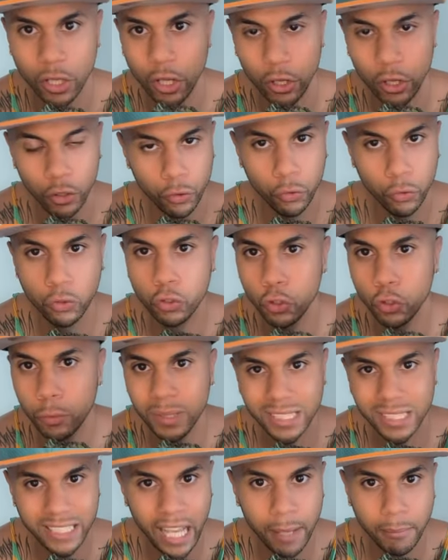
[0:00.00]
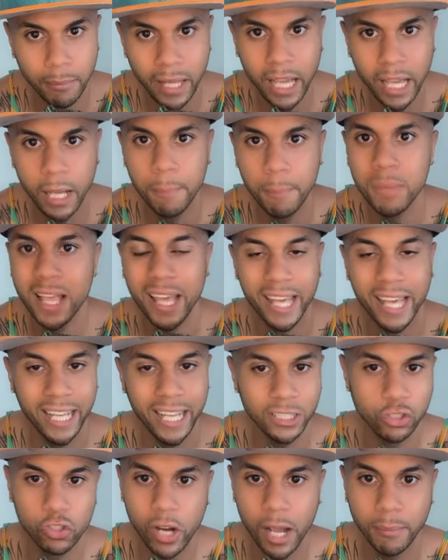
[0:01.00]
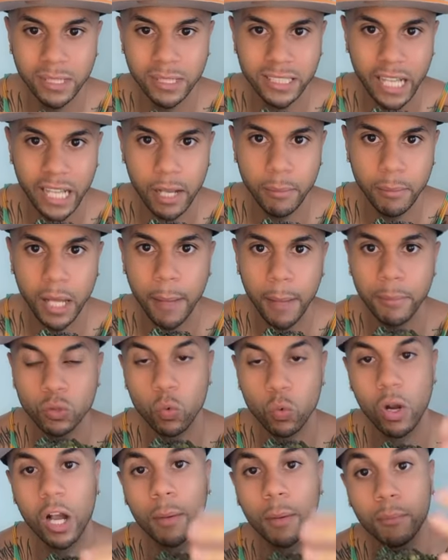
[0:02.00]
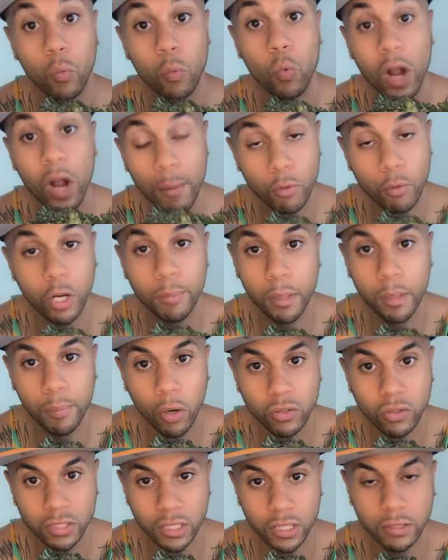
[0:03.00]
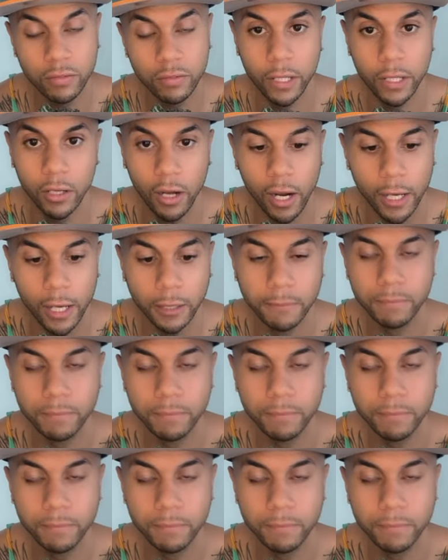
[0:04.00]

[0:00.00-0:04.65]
YouTube, the same name. Instagram, the same name is where I'm going to be posting this video, all right?